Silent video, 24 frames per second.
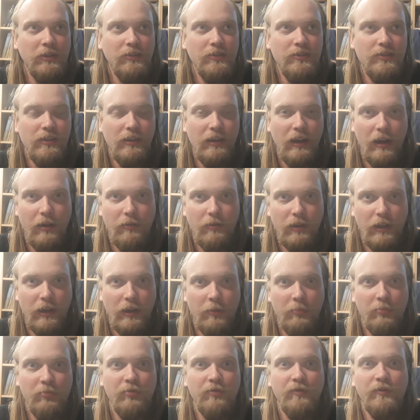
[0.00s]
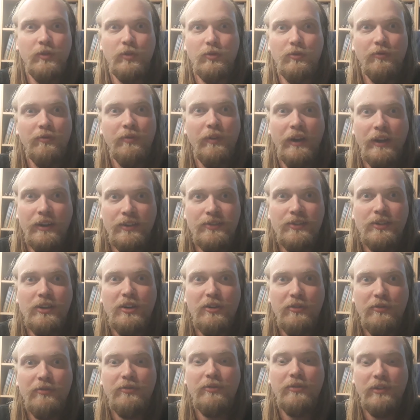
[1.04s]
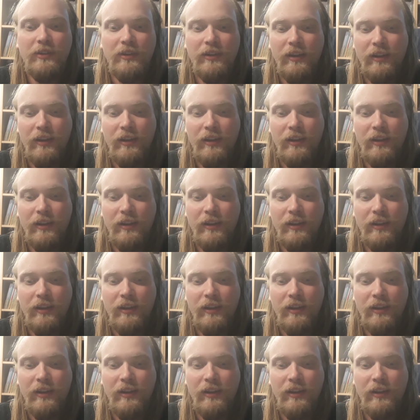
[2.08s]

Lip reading: so they have like a full face off.